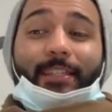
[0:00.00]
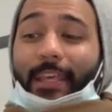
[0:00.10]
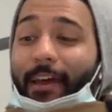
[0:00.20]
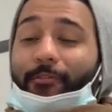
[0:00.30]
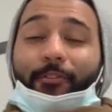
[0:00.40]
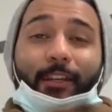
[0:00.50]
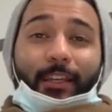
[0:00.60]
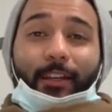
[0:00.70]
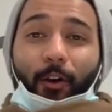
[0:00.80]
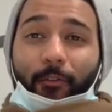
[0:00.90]
They have
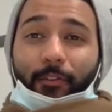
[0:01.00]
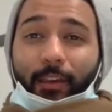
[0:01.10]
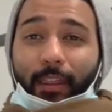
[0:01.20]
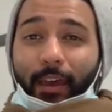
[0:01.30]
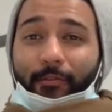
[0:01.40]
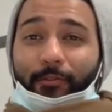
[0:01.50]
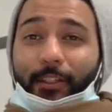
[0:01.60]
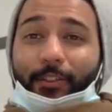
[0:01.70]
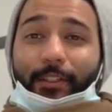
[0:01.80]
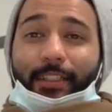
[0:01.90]
free coffee, they have
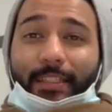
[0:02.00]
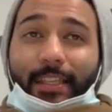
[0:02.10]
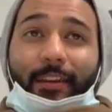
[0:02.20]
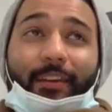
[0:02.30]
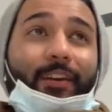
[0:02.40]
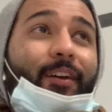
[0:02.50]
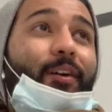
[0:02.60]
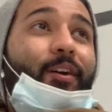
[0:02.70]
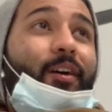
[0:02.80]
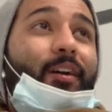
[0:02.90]
free drinks, and
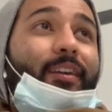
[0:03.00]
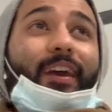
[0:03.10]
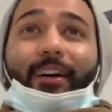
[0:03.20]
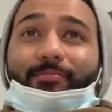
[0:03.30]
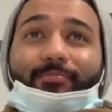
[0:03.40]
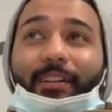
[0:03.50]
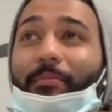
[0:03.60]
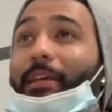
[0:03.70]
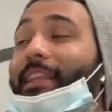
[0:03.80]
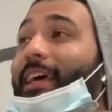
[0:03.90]
yeah, I
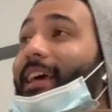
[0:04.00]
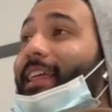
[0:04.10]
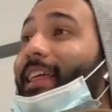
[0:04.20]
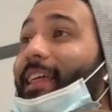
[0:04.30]
mean,